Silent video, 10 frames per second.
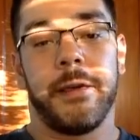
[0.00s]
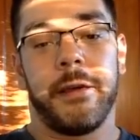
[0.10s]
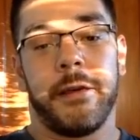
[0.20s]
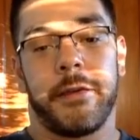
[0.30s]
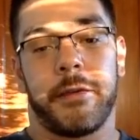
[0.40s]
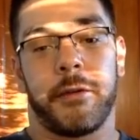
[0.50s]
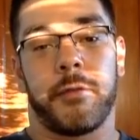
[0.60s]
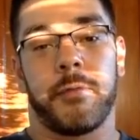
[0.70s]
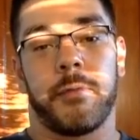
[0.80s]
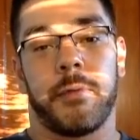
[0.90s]

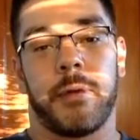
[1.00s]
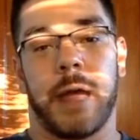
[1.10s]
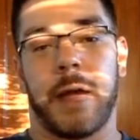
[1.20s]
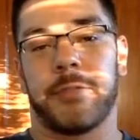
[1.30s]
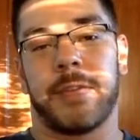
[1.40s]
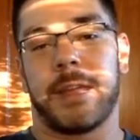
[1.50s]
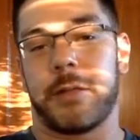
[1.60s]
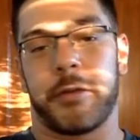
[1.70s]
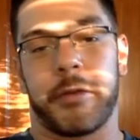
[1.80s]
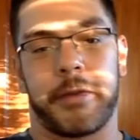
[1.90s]
So after that, I
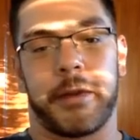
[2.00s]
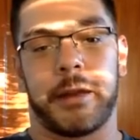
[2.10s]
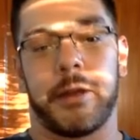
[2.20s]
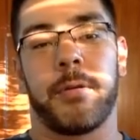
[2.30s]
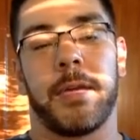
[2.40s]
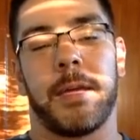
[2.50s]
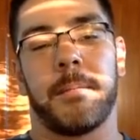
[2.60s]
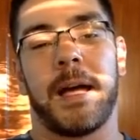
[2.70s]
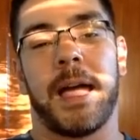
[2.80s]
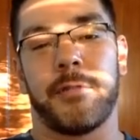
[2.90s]
just decided,
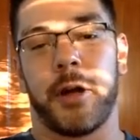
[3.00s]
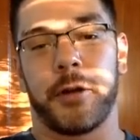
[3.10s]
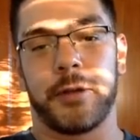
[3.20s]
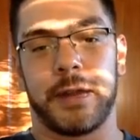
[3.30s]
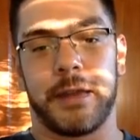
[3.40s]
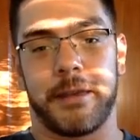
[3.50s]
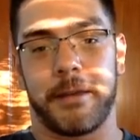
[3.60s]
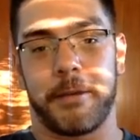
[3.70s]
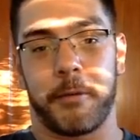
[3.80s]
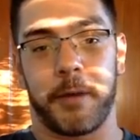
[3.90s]
okay, I have 180
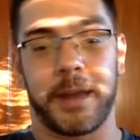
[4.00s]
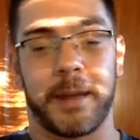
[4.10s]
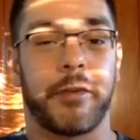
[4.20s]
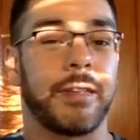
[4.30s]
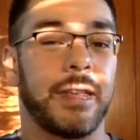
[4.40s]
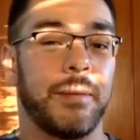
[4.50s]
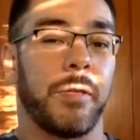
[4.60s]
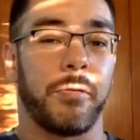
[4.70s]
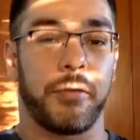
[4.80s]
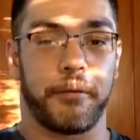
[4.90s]
sites already. I'm just going to
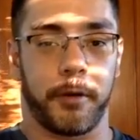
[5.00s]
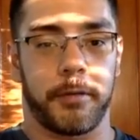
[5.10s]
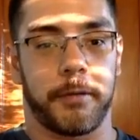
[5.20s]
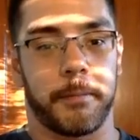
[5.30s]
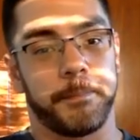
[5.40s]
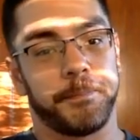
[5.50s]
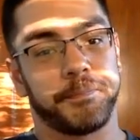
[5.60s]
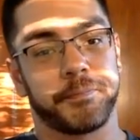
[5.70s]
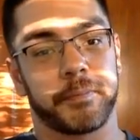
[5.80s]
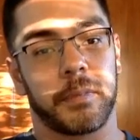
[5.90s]
email those first.
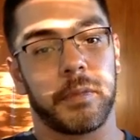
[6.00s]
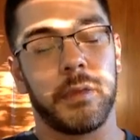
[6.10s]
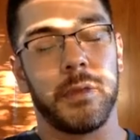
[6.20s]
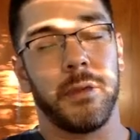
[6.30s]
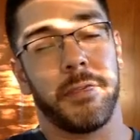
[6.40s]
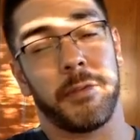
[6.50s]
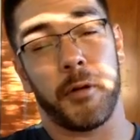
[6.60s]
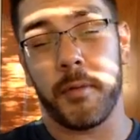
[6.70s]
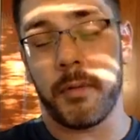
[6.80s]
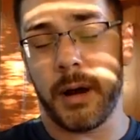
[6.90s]

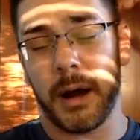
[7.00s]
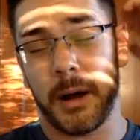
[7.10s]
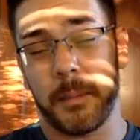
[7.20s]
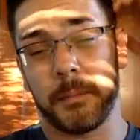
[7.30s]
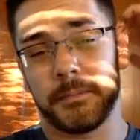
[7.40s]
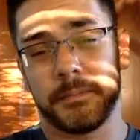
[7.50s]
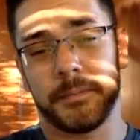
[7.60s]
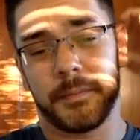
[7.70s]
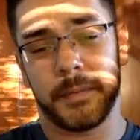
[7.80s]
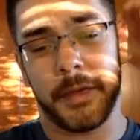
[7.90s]
So
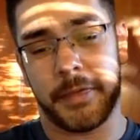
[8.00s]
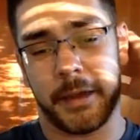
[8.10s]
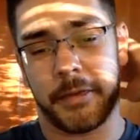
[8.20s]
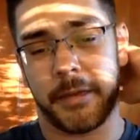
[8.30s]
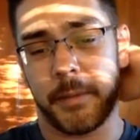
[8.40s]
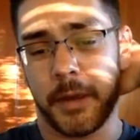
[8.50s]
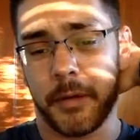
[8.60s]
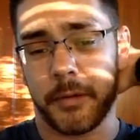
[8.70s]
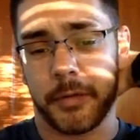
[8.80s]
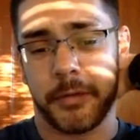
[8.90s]
his next step
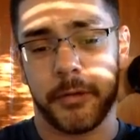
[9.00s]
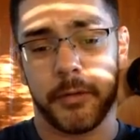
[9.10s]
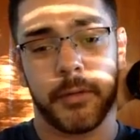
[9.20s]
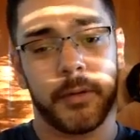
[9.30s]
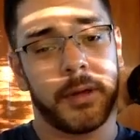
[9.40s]
here is to